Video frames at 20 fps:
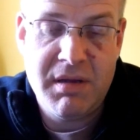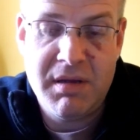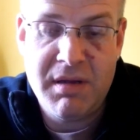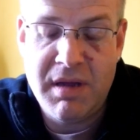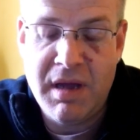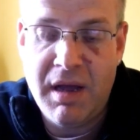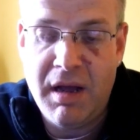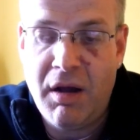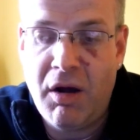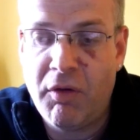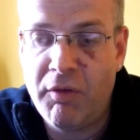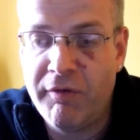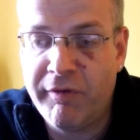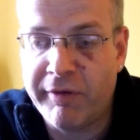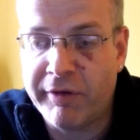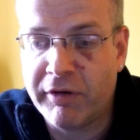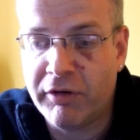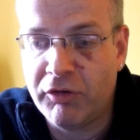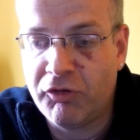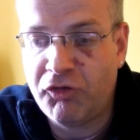
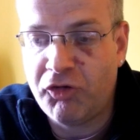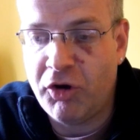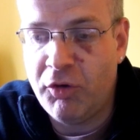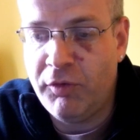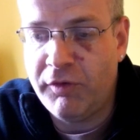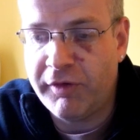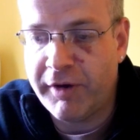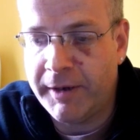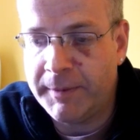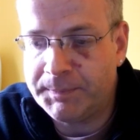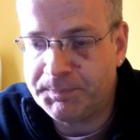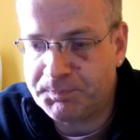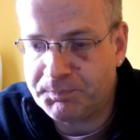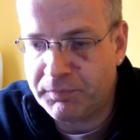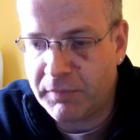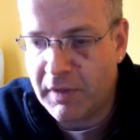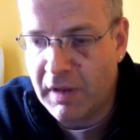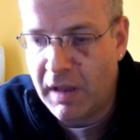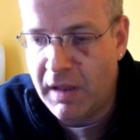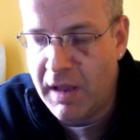horizontal shooter
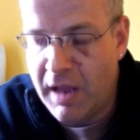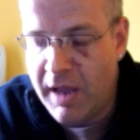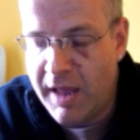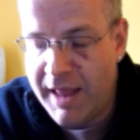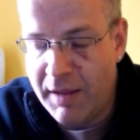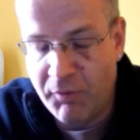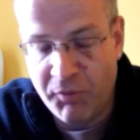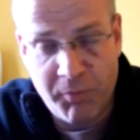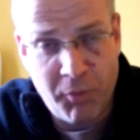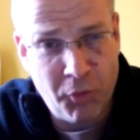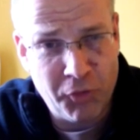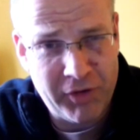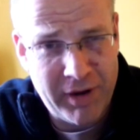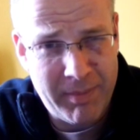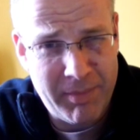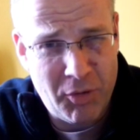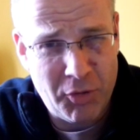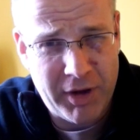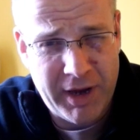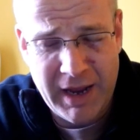that was brought
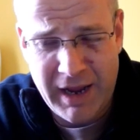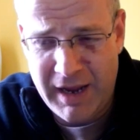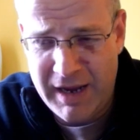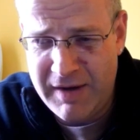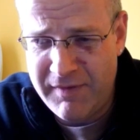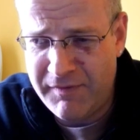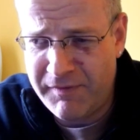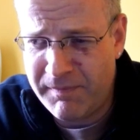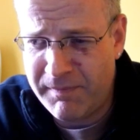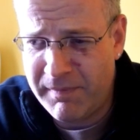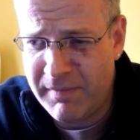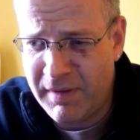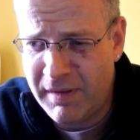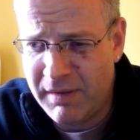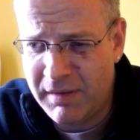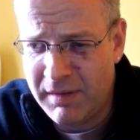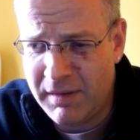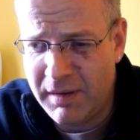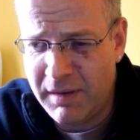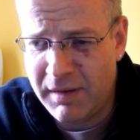out by Cave,
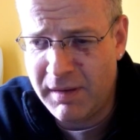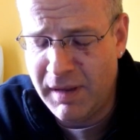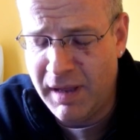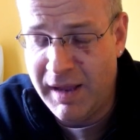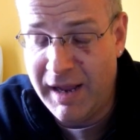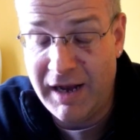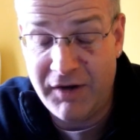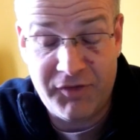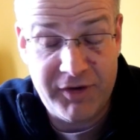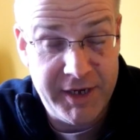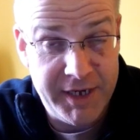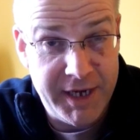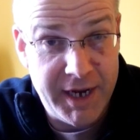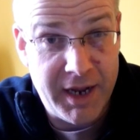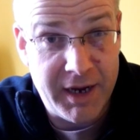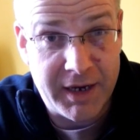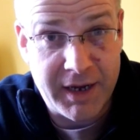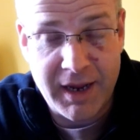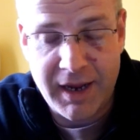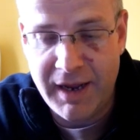actually in the
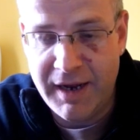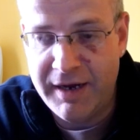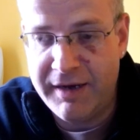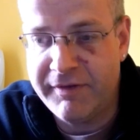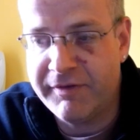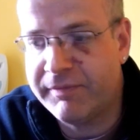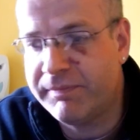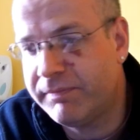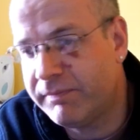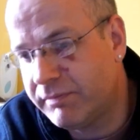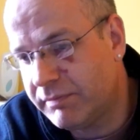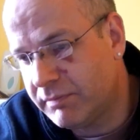arcades.